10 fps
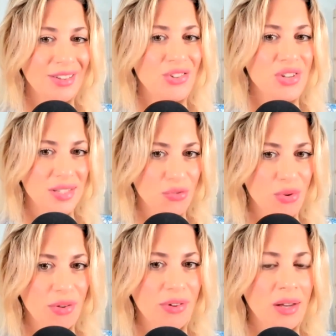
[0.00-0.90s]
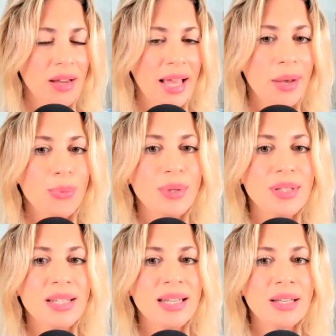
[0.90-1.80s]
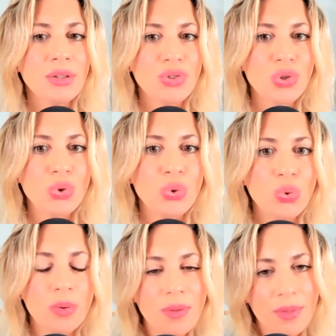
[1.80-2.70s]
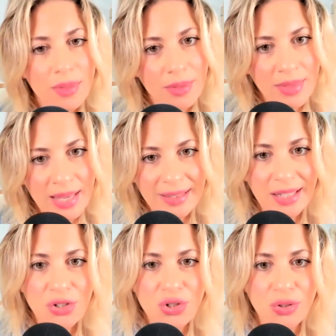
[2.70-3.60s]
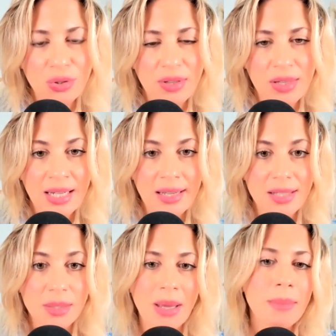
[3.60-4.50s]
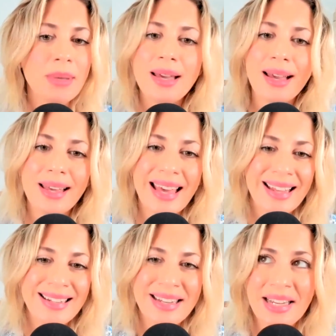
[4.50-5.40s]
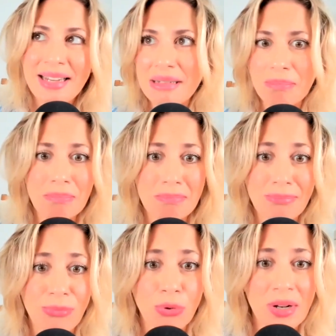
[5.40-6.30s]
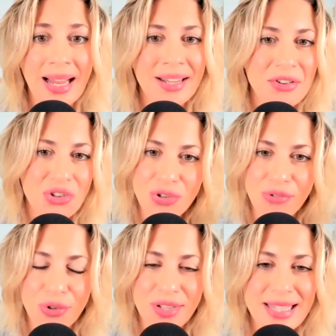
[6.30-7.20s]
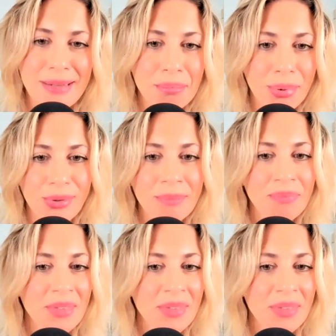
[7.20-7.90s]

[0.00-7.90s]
Just refer equity to the attention to the needs. Maybe I can need for lunch, for example,